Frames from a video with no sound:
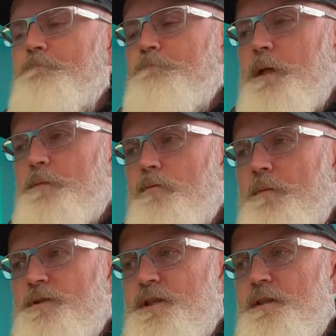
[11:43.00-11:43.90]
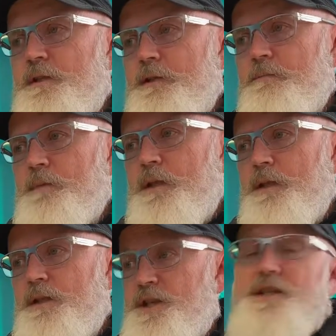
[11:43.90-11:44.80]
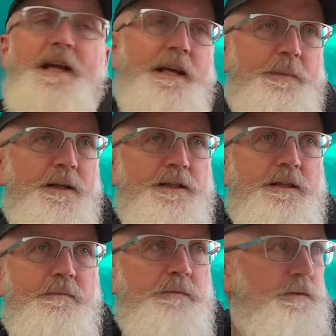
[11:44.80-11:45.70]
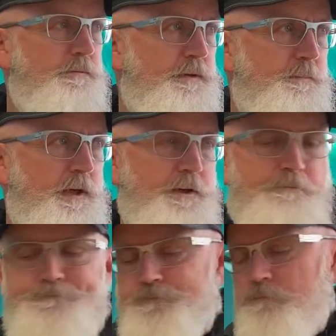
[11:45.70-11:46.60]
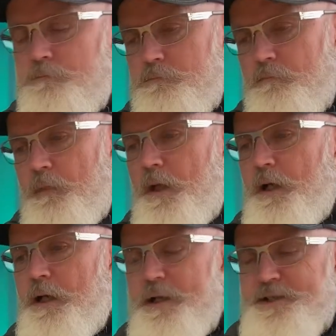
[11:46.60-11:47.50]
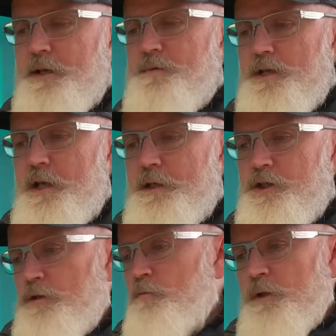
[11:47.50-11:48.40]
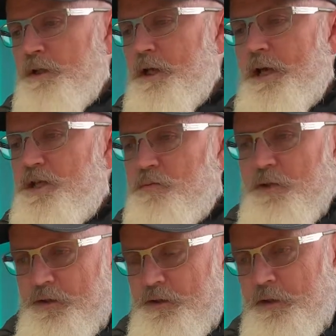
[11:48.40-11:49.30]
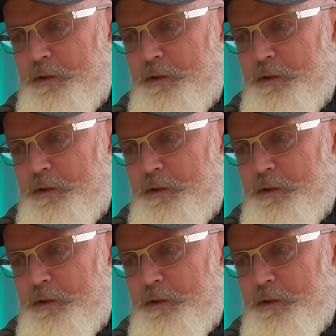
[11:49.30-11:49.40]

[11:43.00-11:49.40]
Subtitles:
people representing the sustainability component. At some stage you will engage with